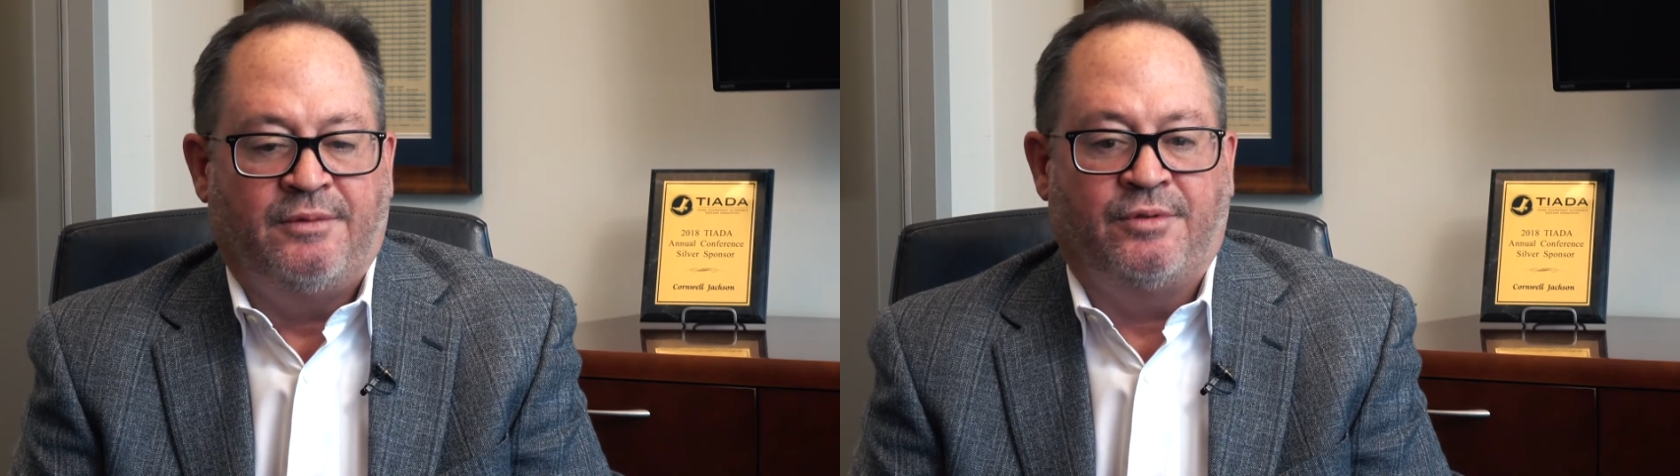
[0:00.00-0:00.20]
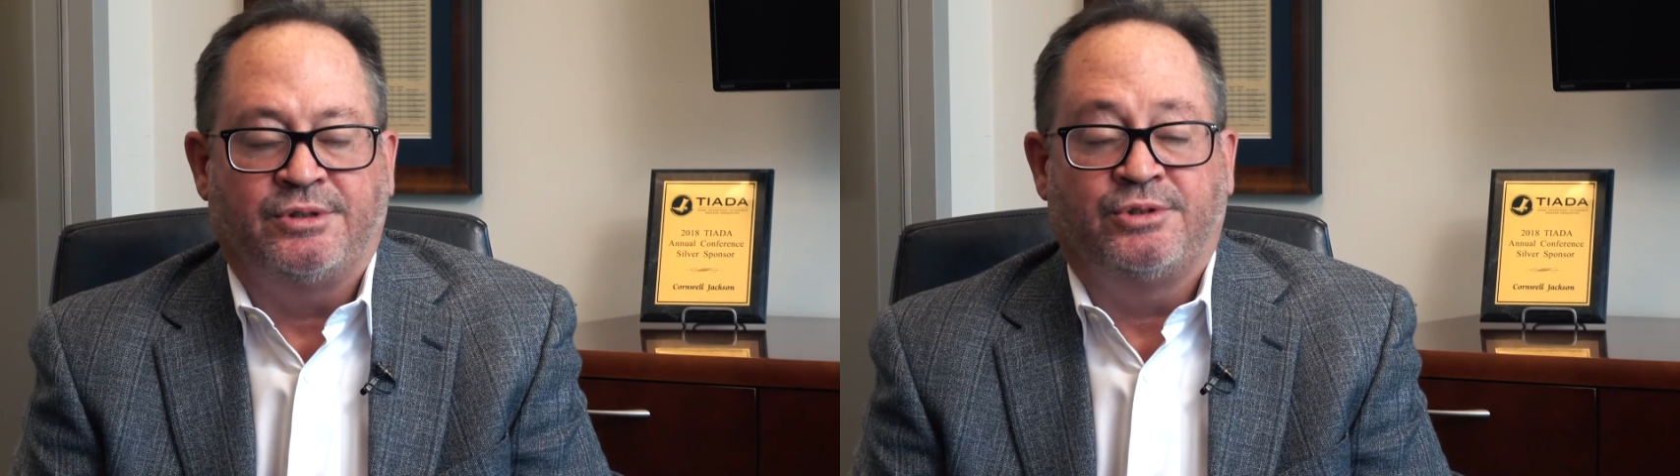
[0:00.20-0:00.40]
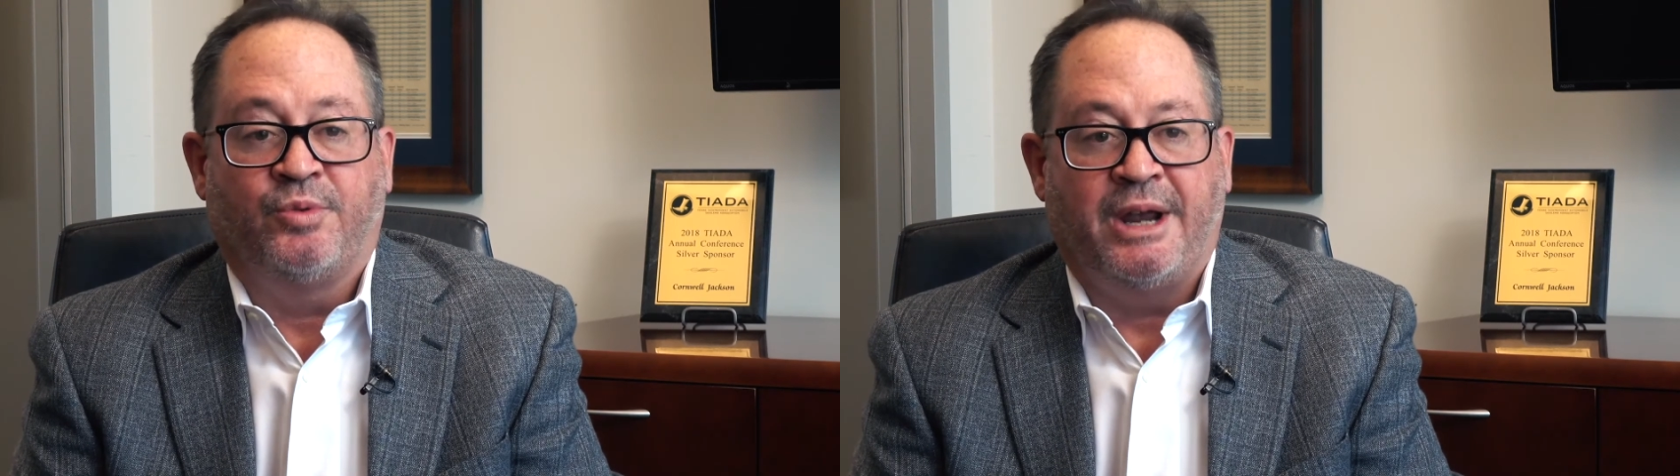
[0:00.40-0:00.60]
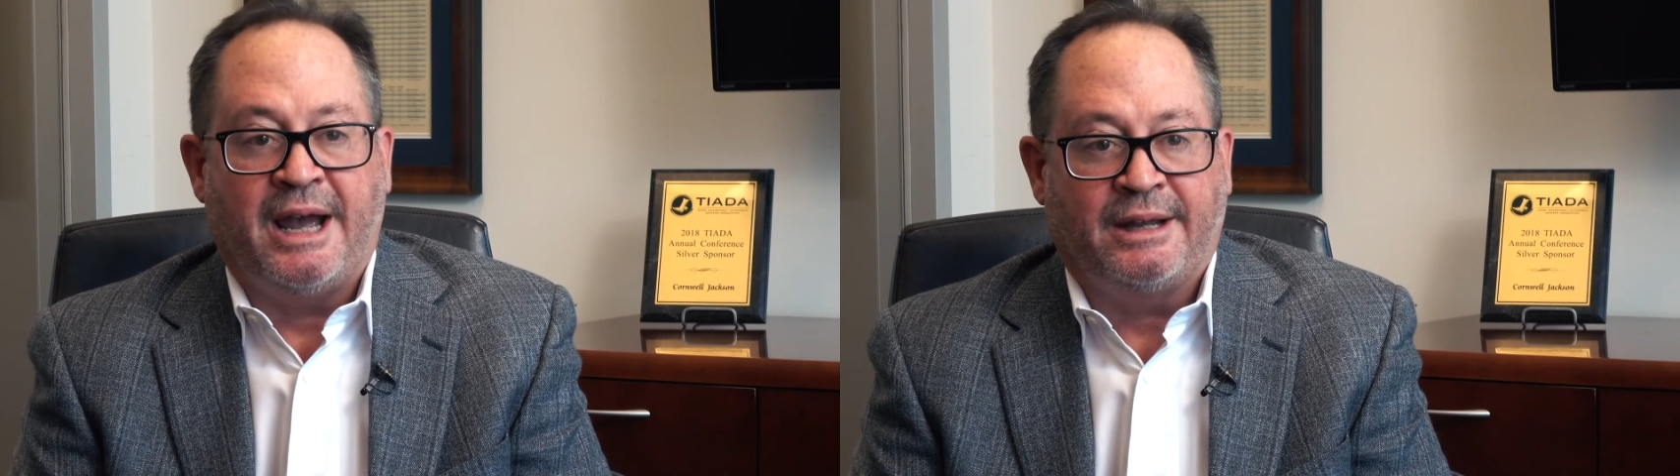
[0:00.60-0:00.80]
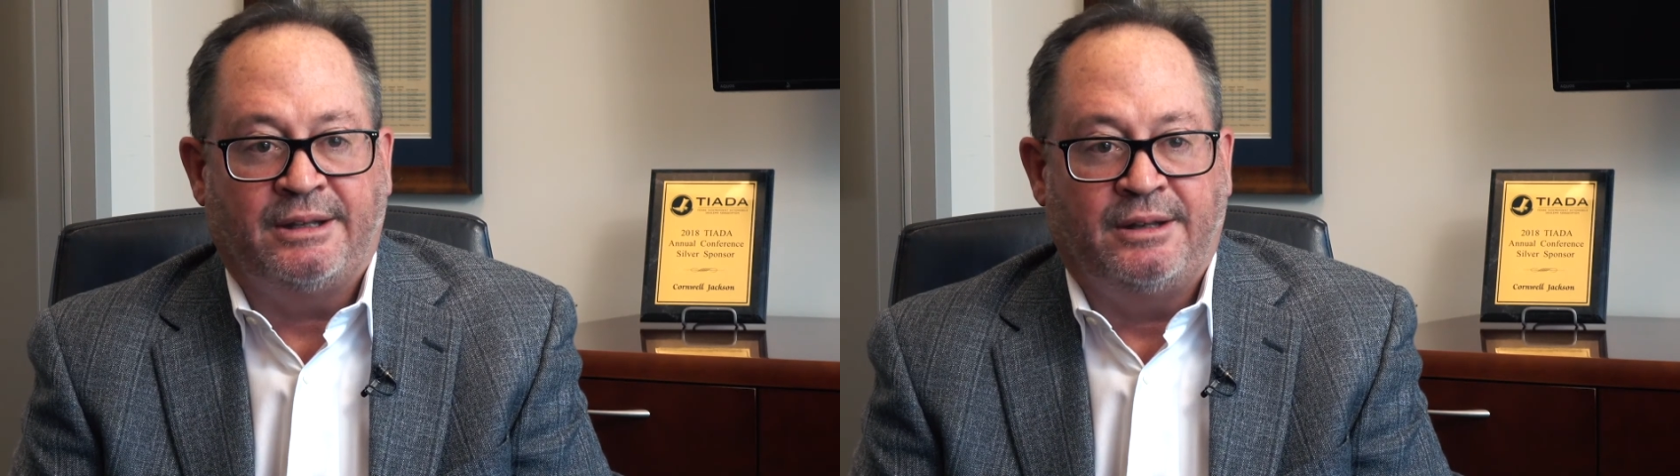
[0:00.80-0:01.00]
versus
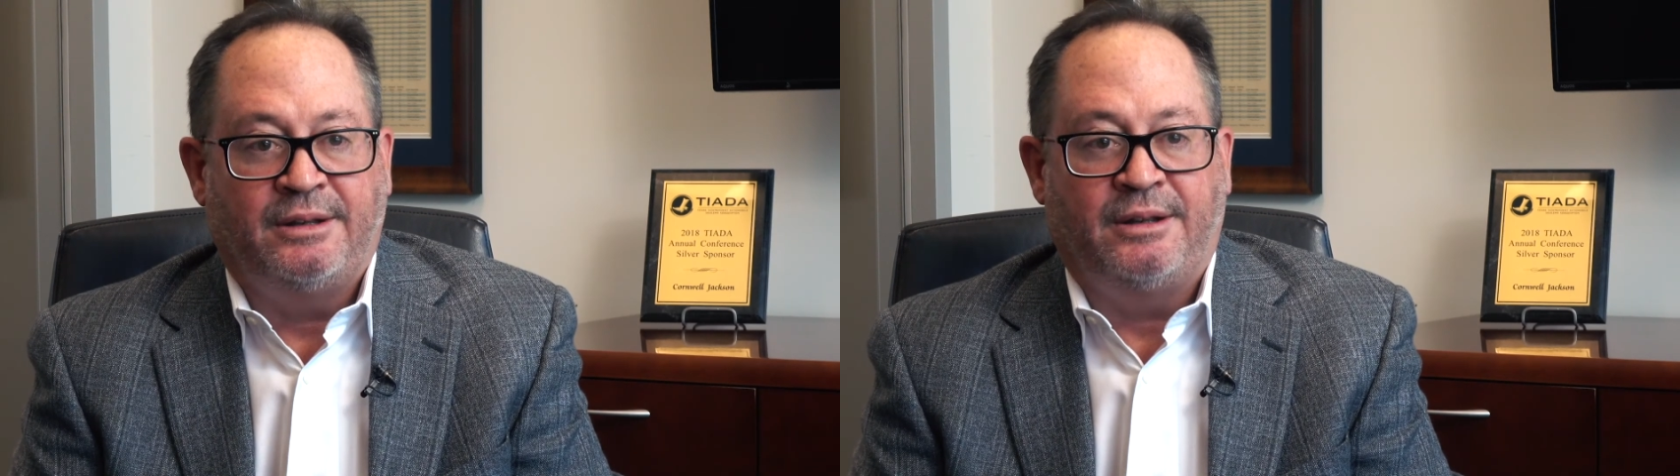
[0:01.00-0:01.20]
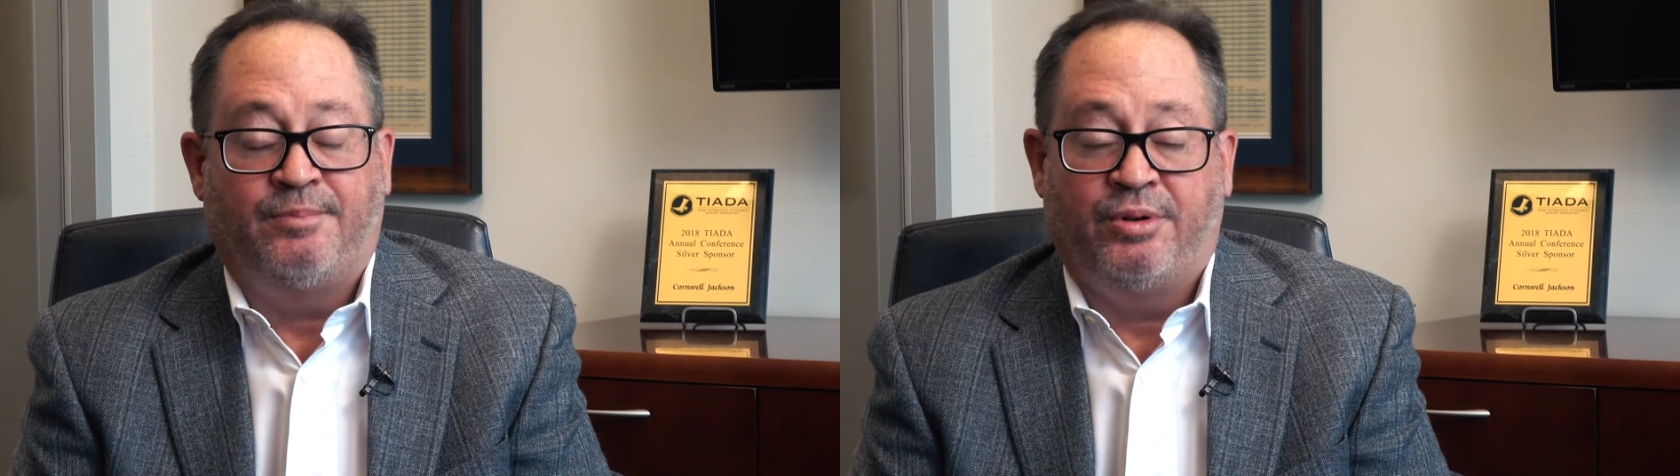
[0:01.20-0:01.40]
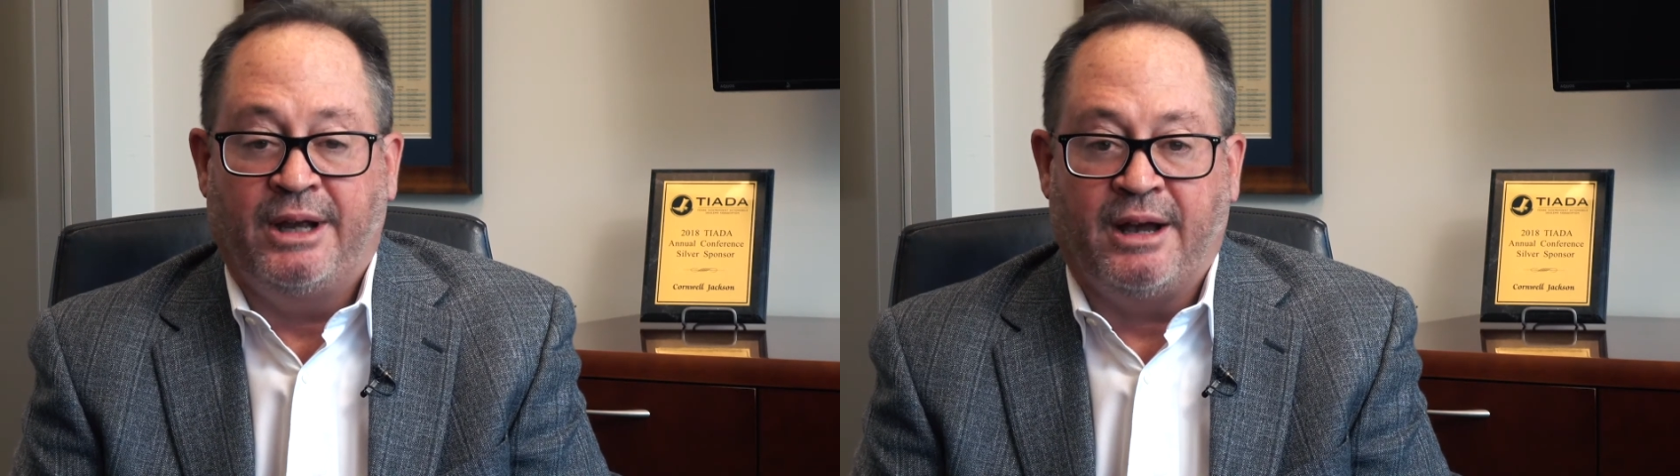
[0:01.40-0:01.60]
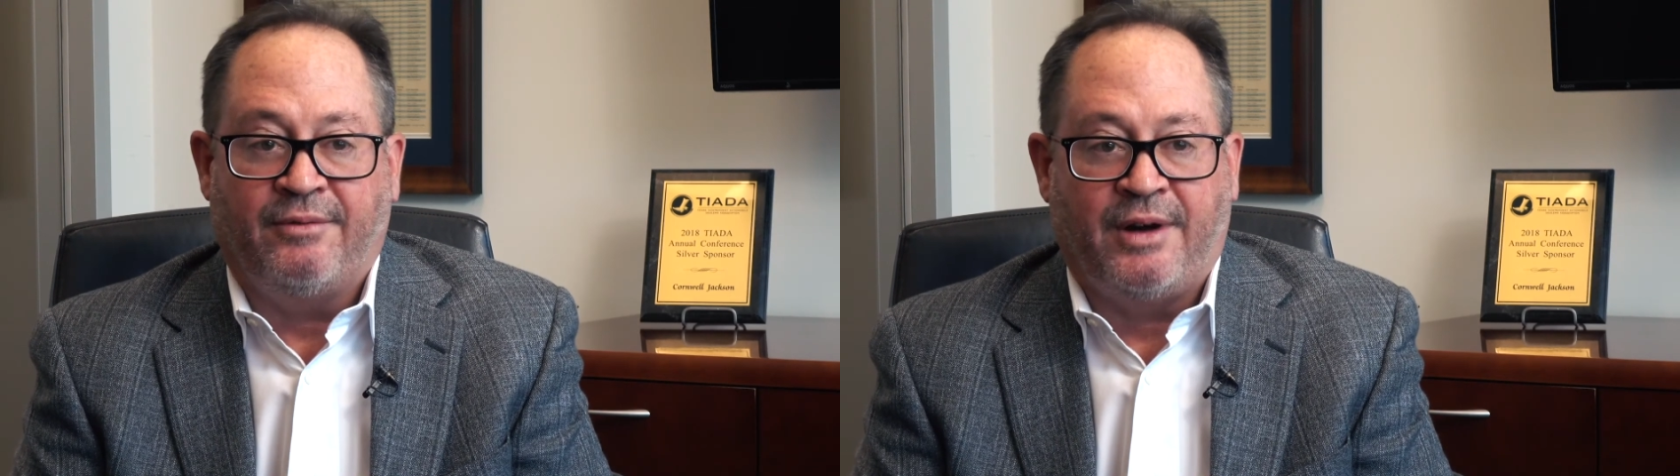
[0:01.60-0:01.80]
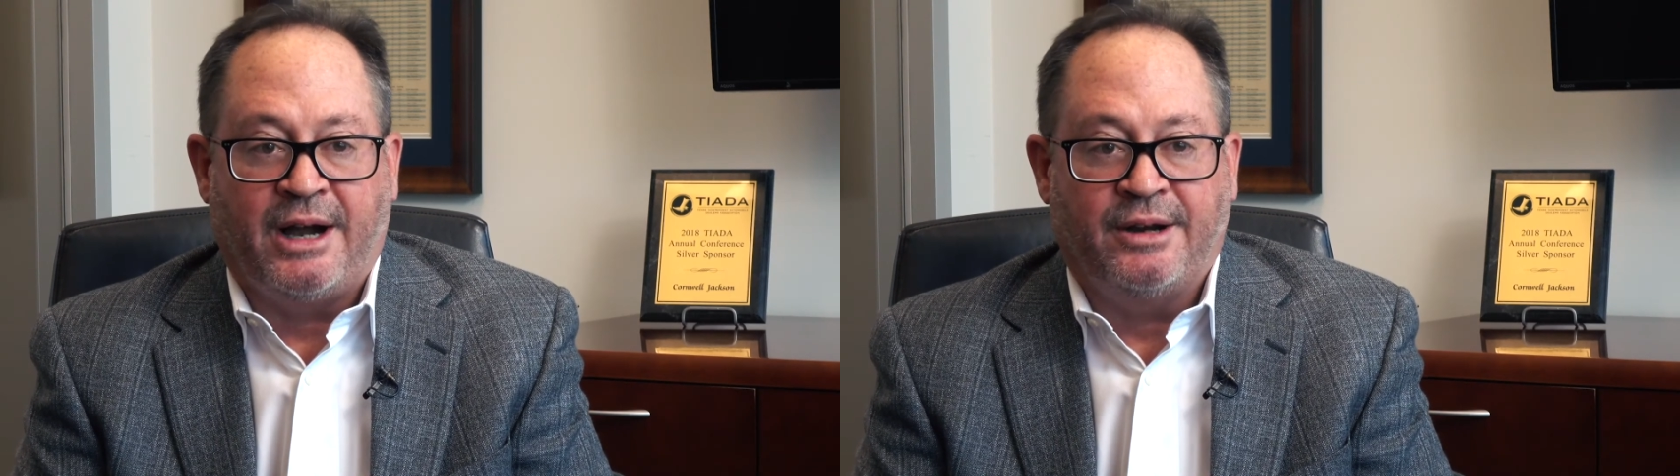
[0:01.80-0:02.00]
reacting and putting
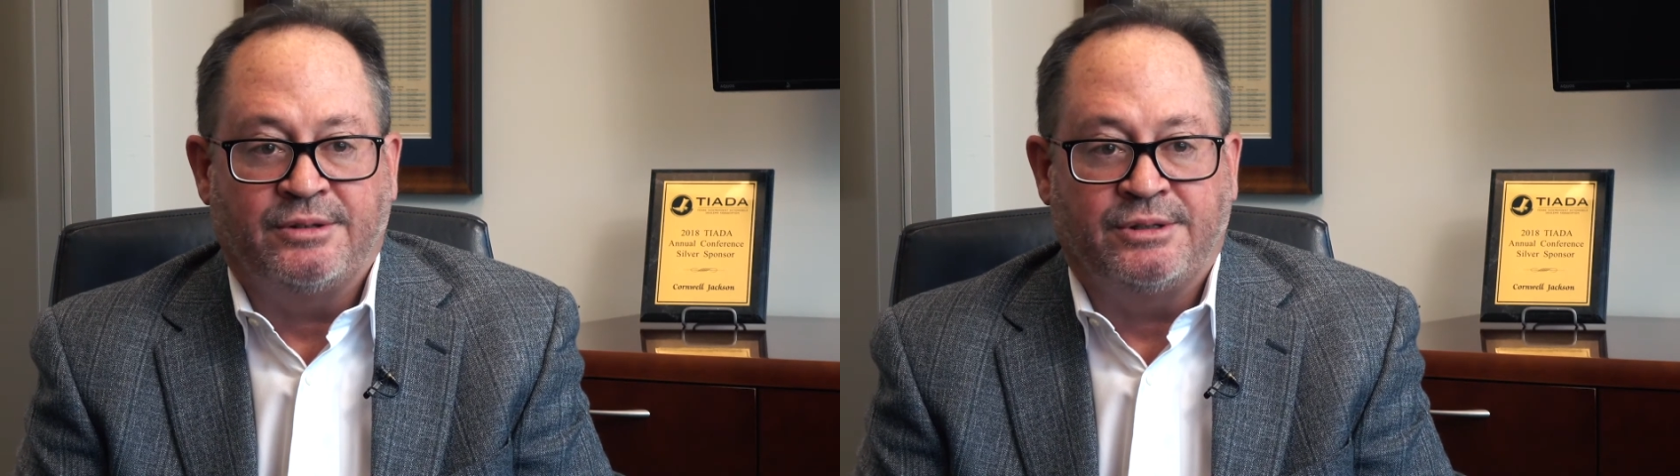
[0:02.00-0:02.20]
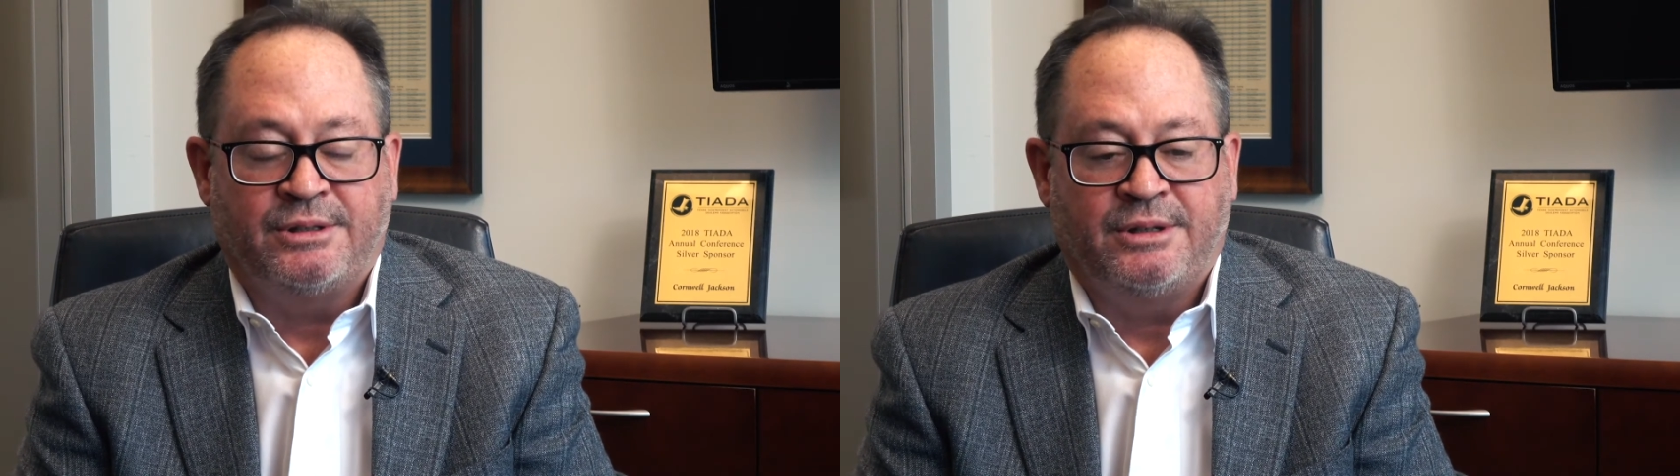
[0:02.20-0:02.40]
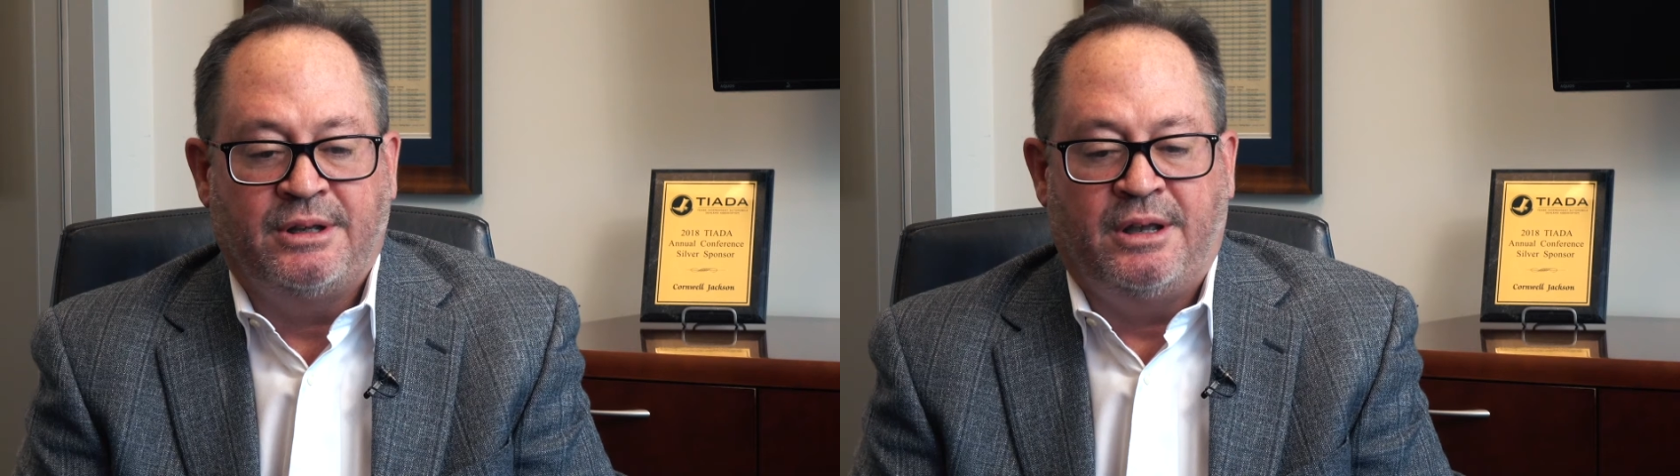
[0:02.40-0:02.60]
out fires.